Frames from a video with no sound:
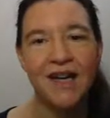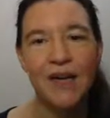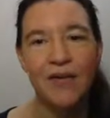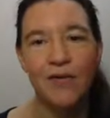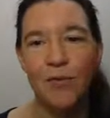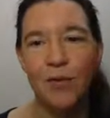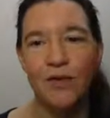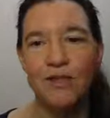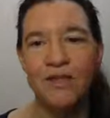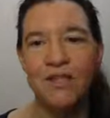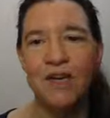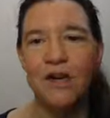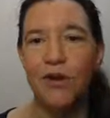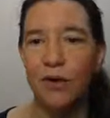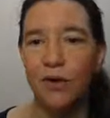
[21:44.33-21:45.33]
If you want to
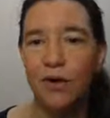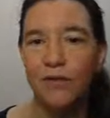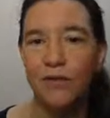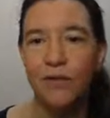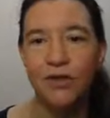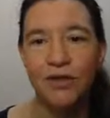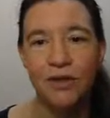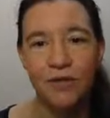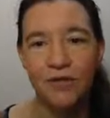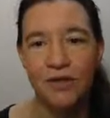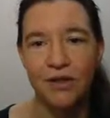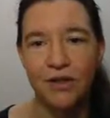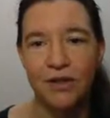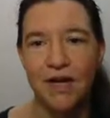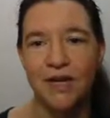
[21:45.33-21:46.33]
see longer versions of the
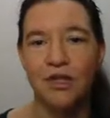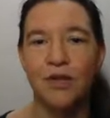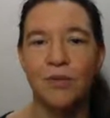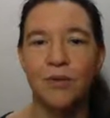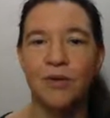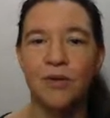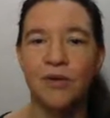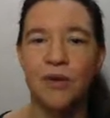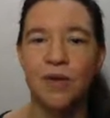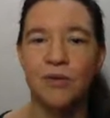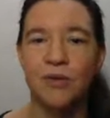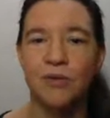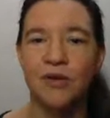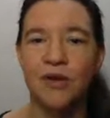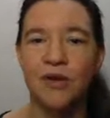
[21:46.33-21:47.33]
introduction to post-quantum
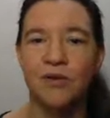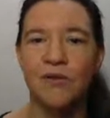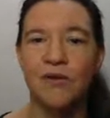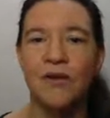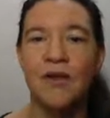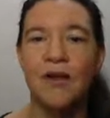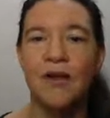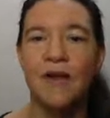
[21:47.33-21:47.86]
cryptography,